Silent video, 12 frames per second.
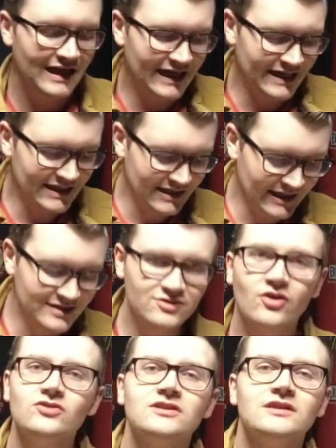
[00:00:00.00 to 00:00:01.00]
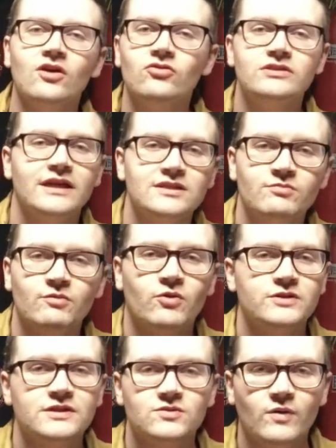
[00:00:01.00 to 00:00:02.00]
And it starts in the Old Testament,
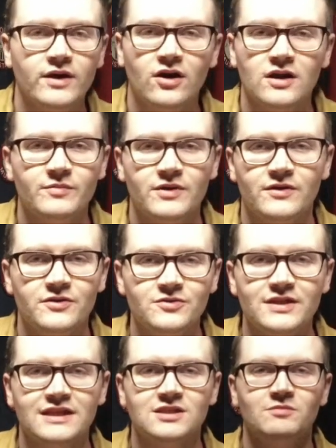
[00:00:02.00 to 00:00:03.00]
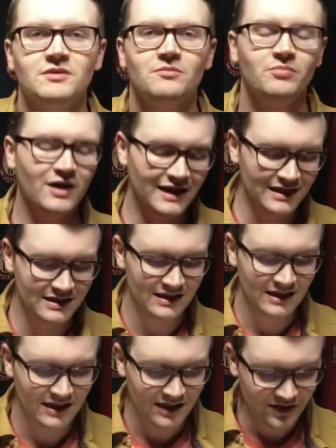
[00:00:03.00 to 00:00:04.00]
works its way all up into the New Testament. But
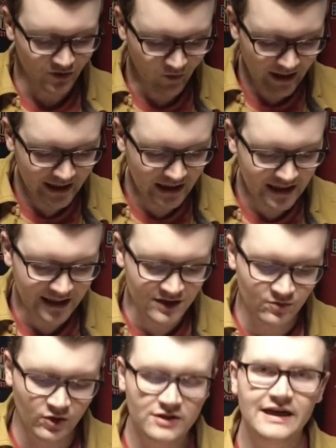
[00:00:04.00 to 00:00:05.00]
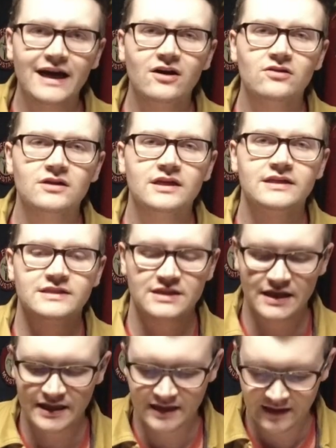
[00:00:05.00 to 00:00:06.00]
the way that things worked out
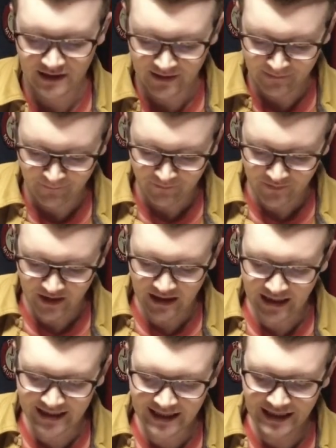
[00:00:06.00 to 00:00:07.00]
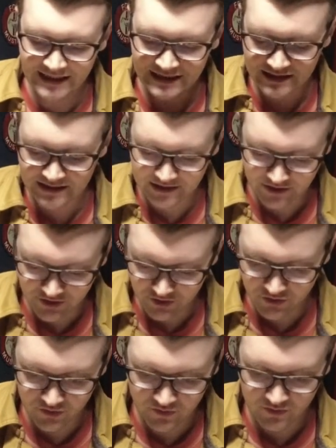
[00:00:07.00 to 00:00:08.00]
is that I got to
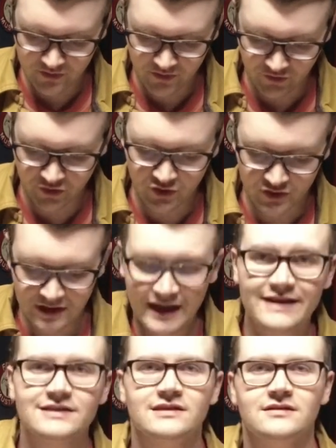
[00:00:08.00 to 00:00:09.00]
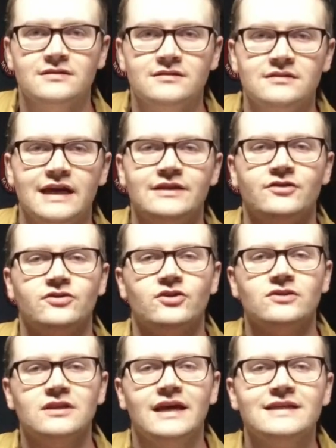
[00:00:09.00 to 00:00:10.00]
do the third lesson. And the
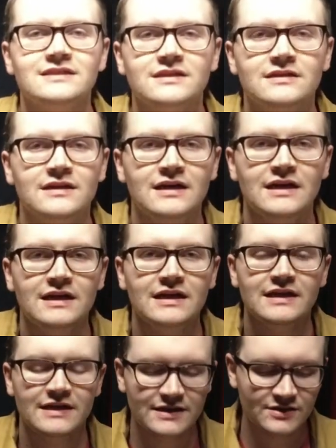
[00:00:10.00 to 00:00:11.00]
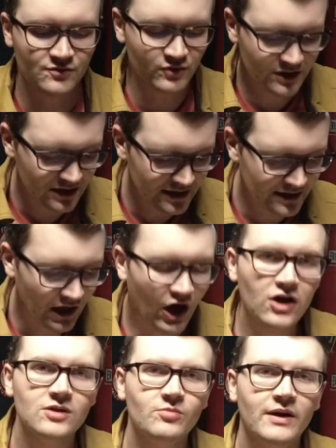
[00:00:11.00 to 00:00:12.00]
third lesson is really
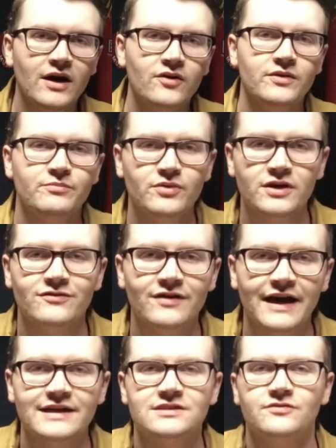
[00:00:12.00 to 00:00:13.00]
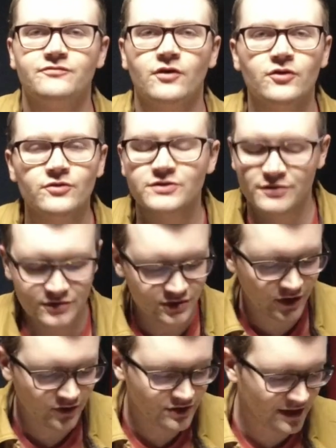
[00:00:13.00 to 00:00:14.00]
all about the book of Acts, the furtherance of the
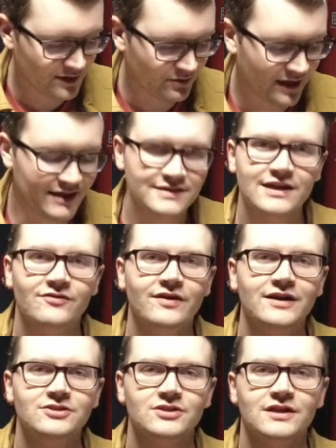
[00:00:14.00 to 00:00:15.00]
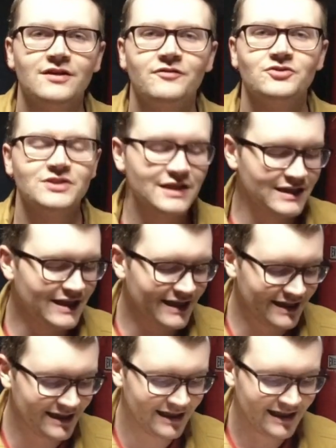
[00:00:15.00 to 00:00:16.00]
church, and the plan of salvation. And if there's
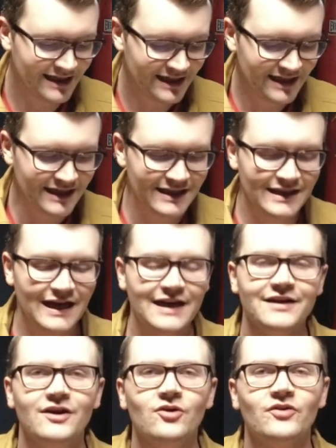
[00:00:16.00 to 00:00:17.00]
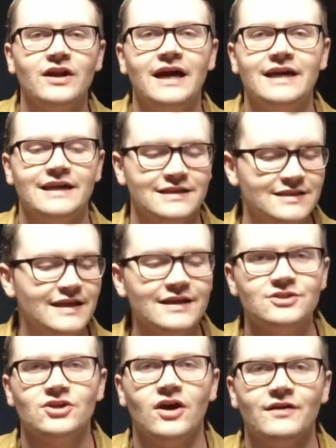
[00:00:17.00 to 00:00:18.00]
anything that I know that I can
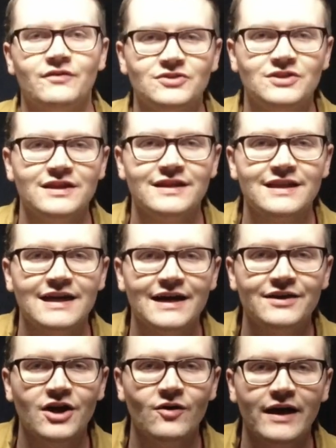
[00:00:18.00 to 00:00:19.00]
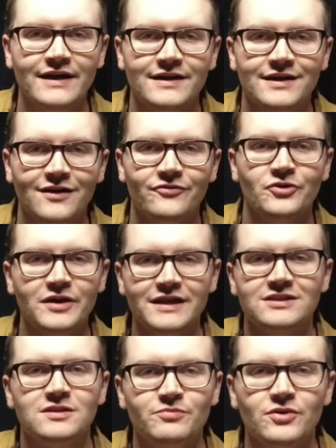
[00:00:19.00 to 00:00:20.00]
teach on, if there's anything that I know I can cover,
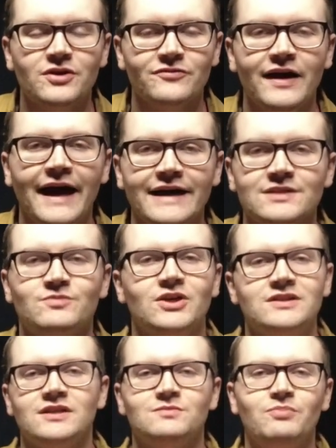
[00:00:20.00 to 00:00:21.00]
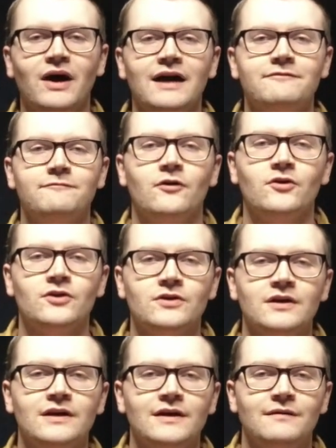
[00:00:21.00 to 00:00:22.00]
it's the book of Acts, because it's by
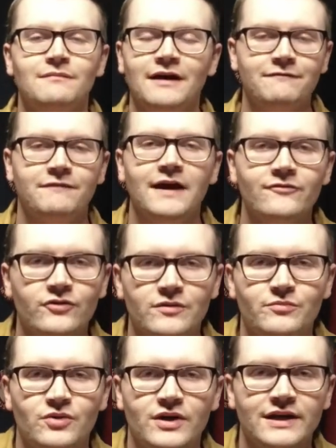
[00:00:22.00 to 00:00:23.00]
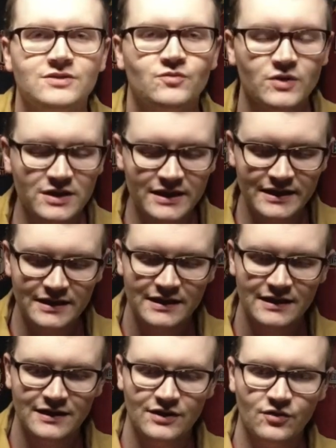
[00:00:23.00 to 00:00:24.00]
far my favorite book. It's really
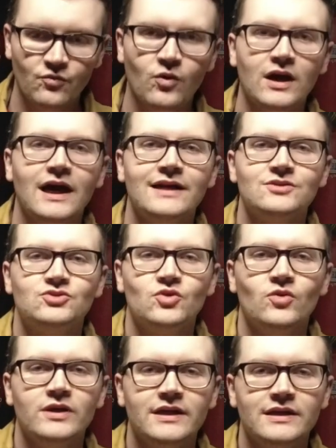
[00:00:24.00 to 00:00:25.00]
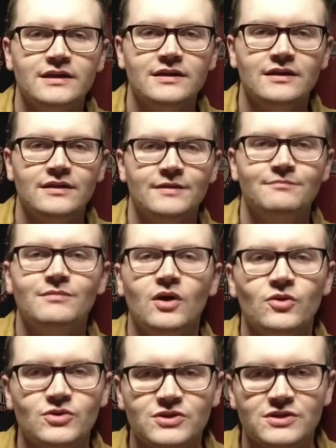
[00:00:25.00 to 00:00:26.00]
what I enjoy the
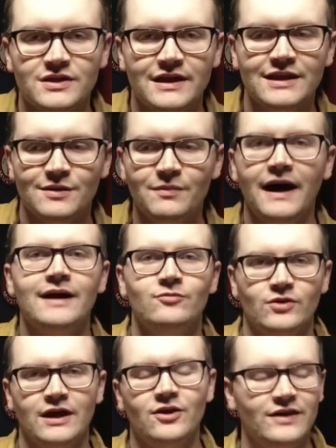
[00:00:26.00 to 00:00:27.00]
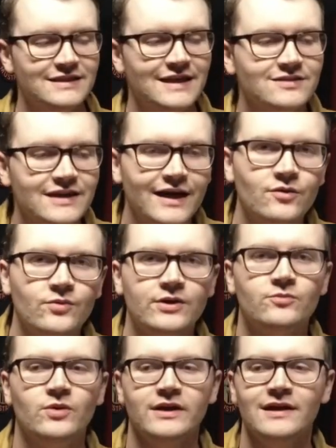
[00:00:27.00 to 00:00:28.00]
most in the Bible. And I know that sounds kind of
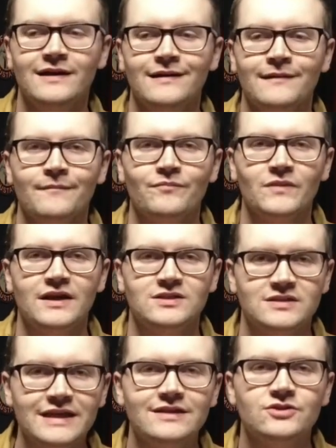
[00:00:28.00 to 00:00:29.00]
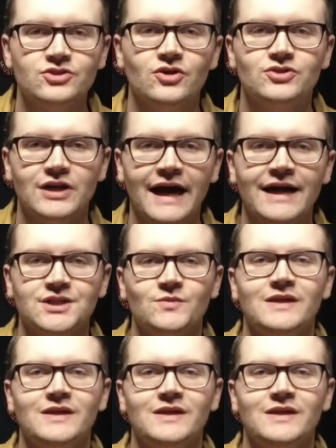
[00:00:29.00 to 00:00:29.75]
weird, but it's seeing the church in action.